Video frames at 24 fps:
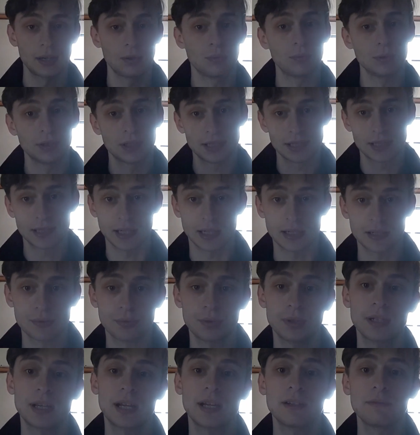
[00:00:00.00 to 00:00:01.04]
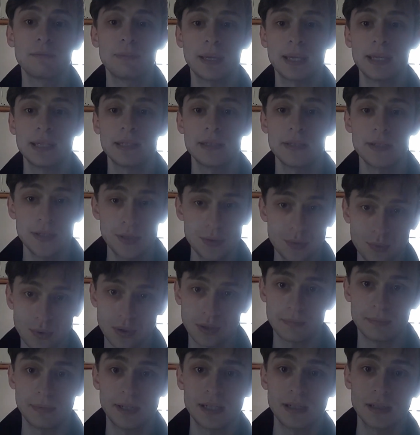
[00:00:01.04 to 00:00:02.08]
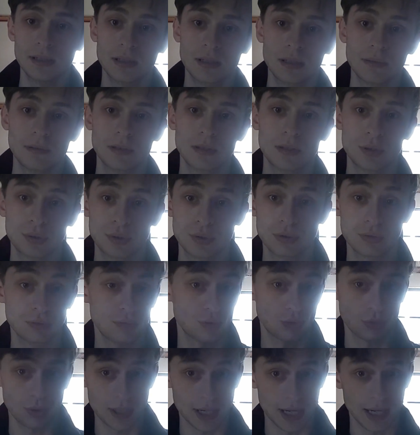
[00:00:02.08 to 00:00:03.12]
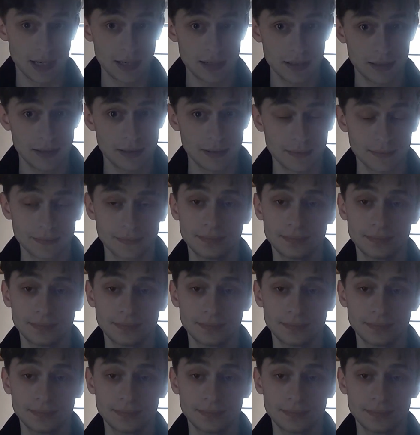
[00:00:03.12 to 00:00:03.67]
We'll discuss what kind of painting you want me to create,